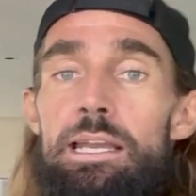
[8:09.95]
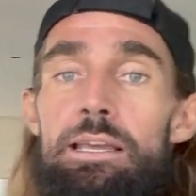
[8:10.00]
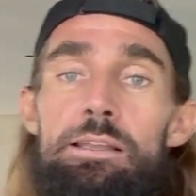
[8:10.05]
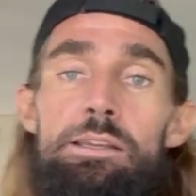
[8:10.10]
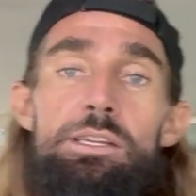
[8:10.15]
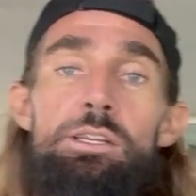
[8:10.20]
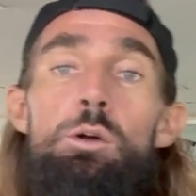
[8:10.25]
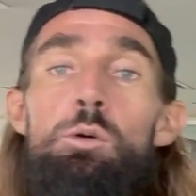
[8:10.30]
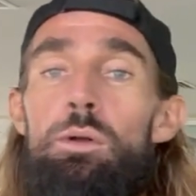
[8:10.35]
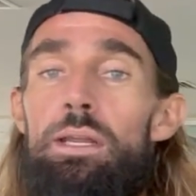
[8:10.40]

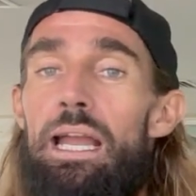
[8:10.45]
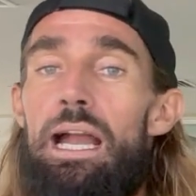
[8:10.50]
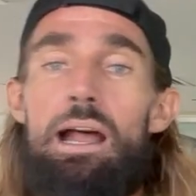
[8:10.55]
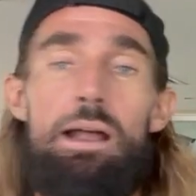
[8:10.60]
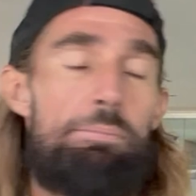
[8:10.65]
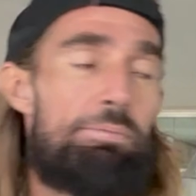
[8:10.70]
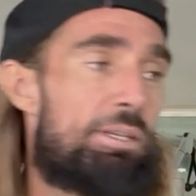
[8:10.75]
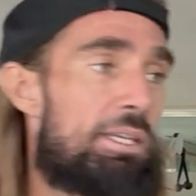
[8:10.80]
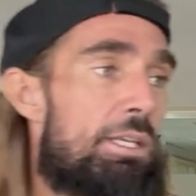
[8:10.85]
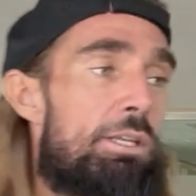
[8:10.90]
There's no
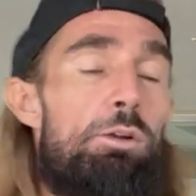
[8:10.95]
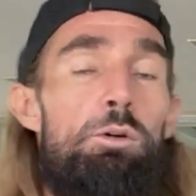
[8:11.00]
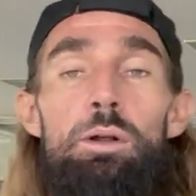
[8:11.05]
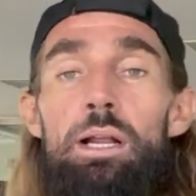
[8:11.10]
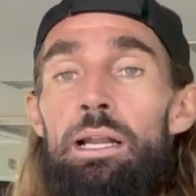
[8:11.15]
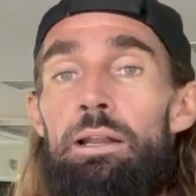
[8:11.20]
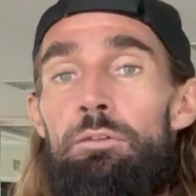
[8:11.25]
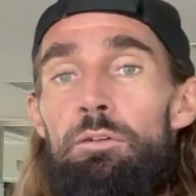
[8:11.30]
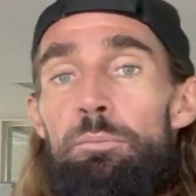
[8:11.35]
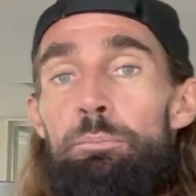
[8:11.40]
gaps, there's no
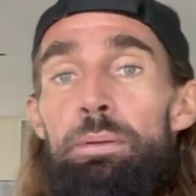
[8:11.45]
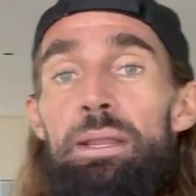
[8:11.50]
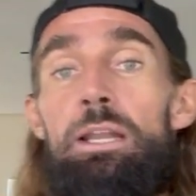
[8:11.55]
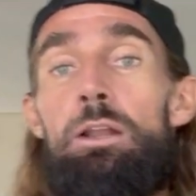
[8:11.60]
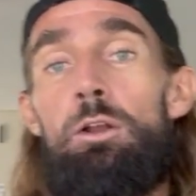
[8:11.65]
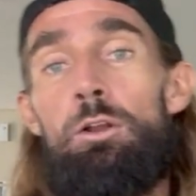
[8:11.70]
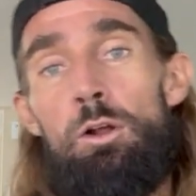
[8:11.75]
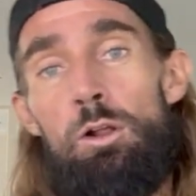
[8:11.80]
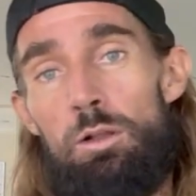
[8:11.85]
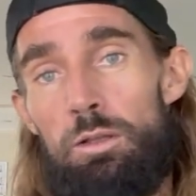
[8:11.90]
kind of, I've been
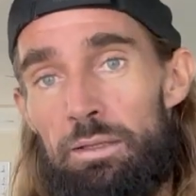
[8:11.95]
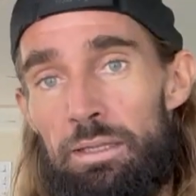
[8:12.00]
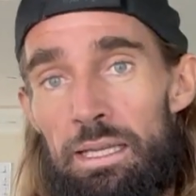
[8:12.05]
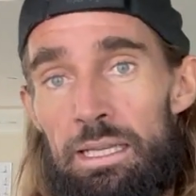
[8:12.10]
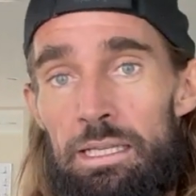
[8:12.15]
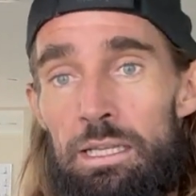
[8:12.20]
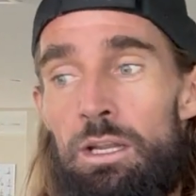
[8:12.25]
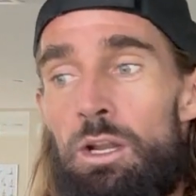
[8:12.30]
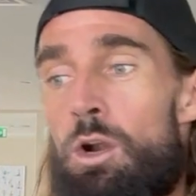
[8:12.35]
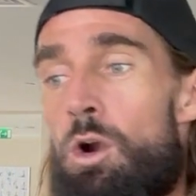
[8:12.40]
on
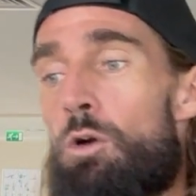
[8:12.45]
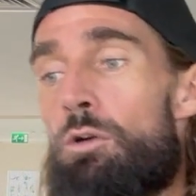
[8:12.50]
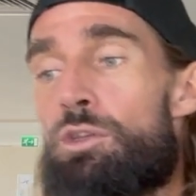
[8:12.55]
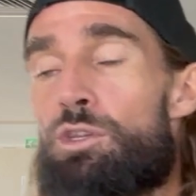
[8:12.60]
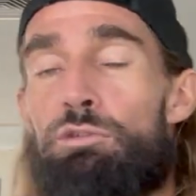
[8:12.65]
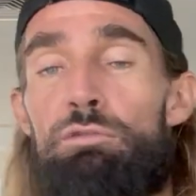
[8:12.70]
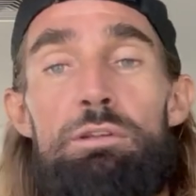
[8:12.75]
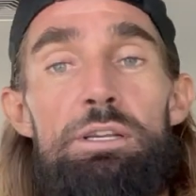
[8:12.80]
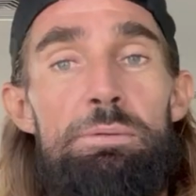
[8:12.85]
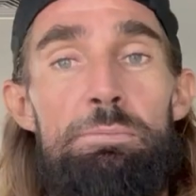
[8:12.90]
holiday, or it's
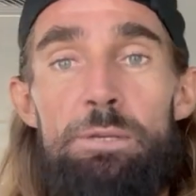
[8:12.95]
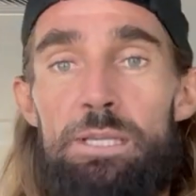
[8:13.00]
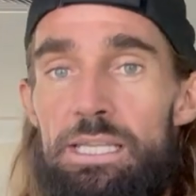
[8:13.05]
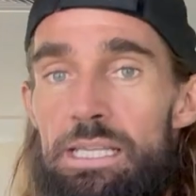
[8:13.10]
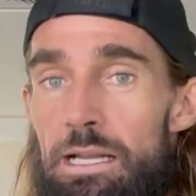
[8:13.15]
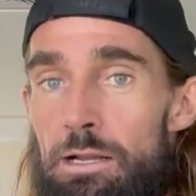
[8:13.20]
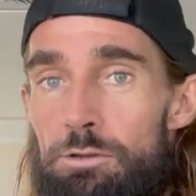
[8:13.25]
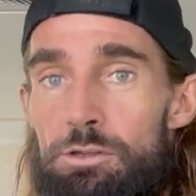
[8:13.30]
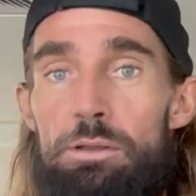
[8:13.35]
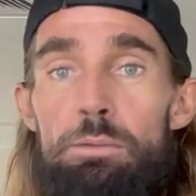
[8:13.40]
Christmas
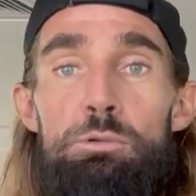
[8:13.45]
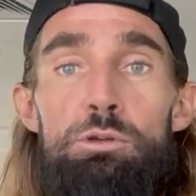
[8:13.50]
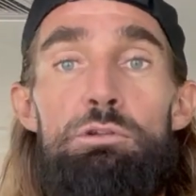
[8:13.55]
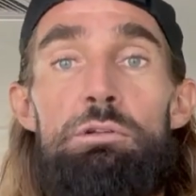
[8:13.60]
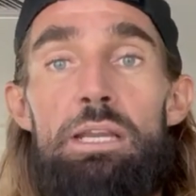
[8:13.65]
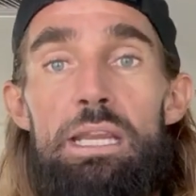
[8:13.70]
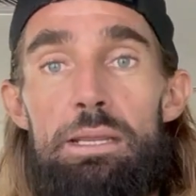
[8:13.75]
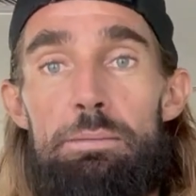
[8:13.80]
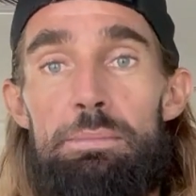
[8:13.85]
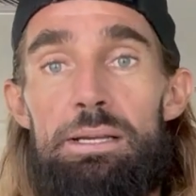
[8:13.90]
now, so I'm
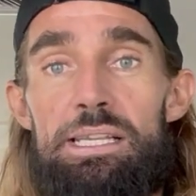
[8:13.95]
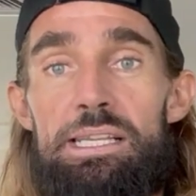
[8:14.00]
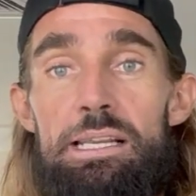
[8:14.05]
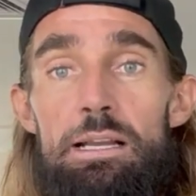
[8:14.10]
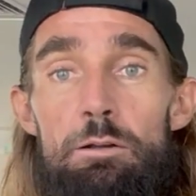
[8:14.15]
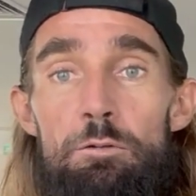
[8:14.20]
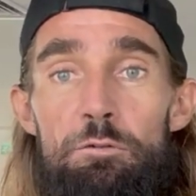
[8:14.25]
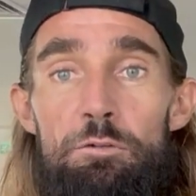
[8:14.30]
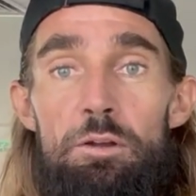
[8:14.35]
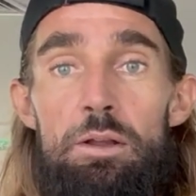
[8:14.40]
drinking my
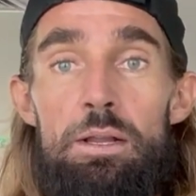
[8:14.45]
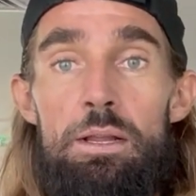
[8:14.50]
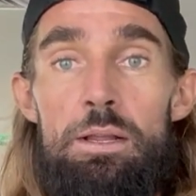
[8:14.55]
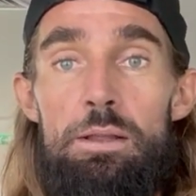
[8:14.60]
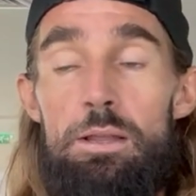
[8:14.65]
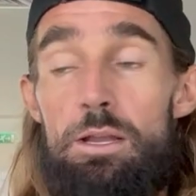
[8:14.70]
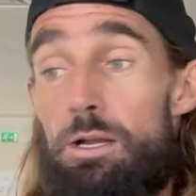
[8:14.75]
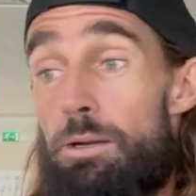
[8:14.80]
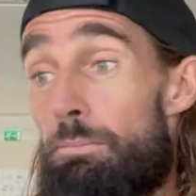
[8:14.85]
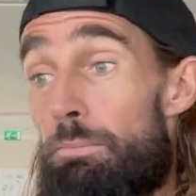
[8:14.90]

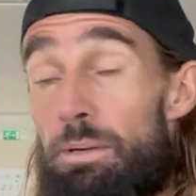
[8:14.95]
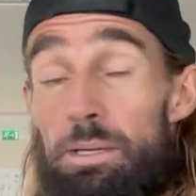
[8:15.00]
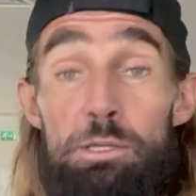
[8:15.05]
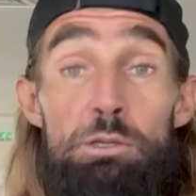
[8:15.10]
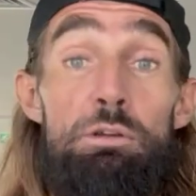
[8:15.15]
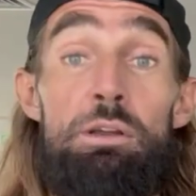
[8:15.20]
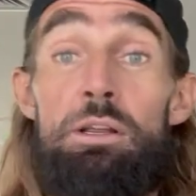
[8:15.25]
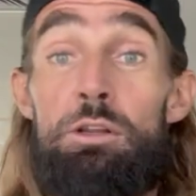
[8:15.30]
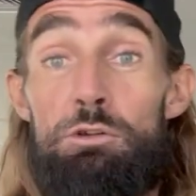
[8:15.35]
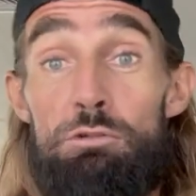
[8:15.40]

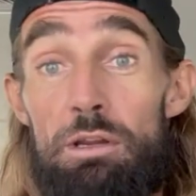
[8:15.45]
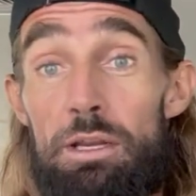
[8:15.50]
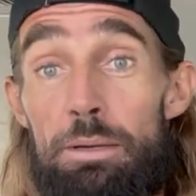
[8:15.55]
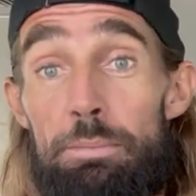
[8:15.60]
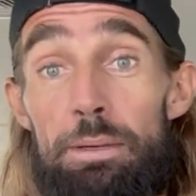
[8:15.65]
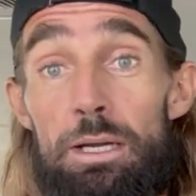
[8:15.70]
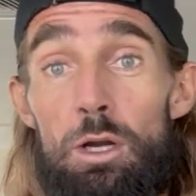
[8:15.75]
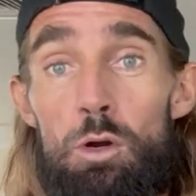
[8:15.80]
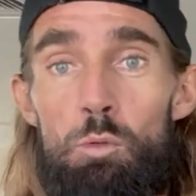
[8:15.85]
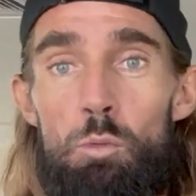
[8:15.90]

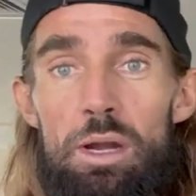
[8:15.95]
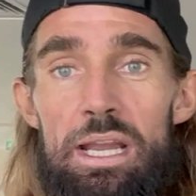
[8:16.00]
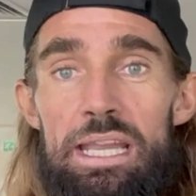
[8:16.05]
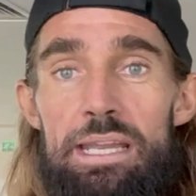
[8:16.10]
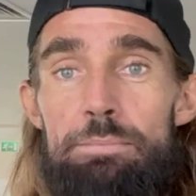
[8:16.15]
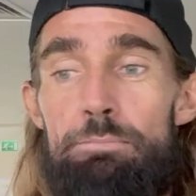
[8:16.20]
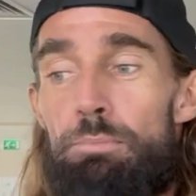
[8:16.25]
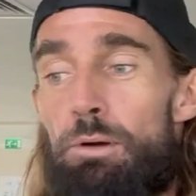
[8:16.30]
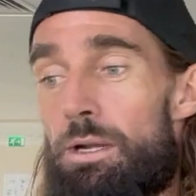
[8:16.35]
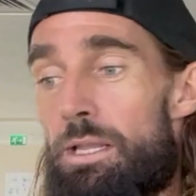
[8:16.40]
own weight
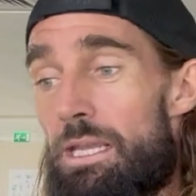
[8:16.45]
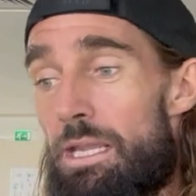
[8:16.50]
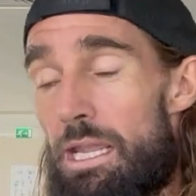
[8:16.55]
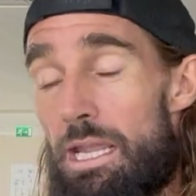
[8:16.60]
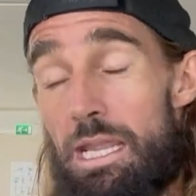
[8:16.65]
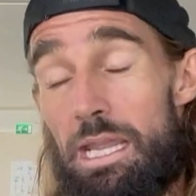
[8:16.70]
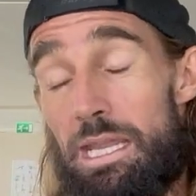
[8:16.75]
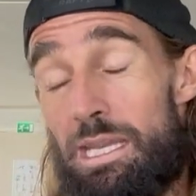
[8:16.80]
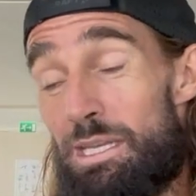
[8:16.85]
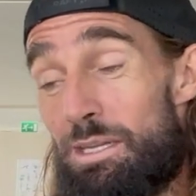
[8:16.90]

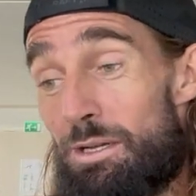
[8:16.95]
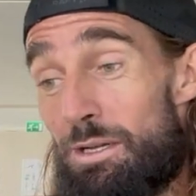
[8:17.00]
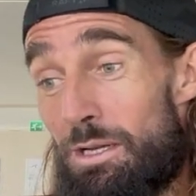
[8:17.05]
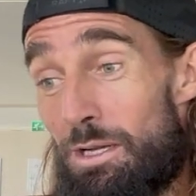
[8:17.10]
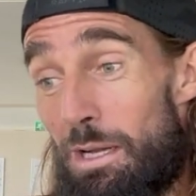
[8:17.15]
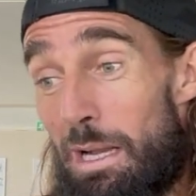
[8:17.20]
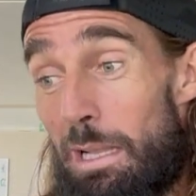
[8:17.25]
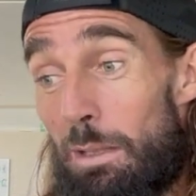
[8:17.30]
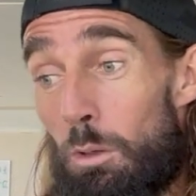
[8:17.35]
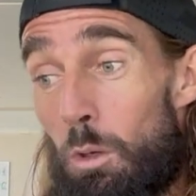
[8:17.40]
in
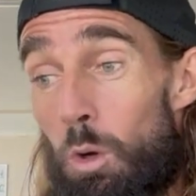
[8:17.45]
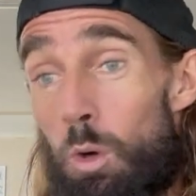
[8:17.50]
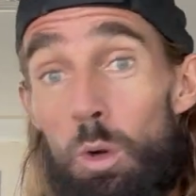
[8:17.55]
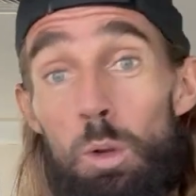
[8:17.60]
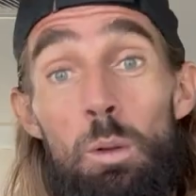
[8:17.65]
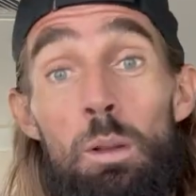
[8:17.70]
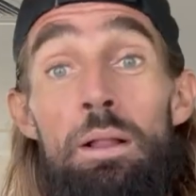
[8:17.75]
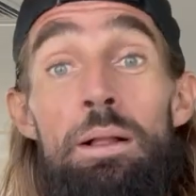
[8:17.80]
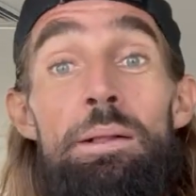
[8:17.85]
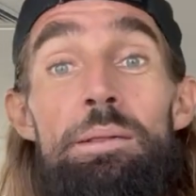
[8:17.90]

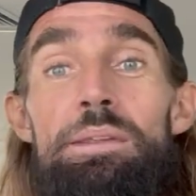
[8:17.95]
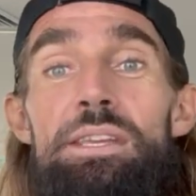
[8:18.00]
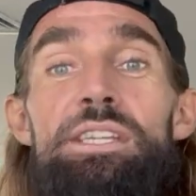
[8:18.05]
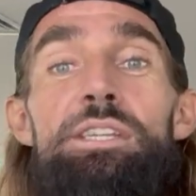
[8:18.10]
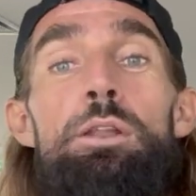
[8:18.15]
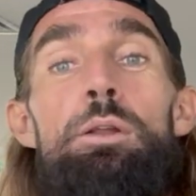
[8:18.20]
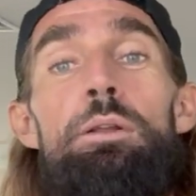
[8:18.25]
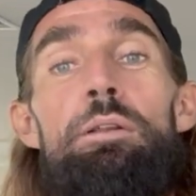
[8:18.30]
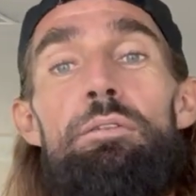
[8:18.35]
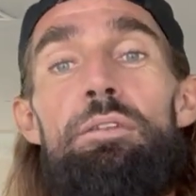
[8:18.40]
alcohol. It's
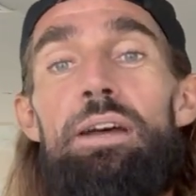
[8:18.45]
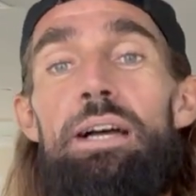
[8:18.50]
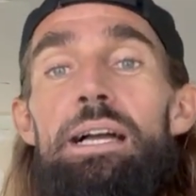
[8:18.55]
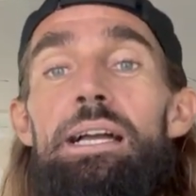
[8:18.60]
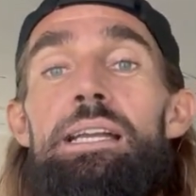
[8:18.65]
none of that.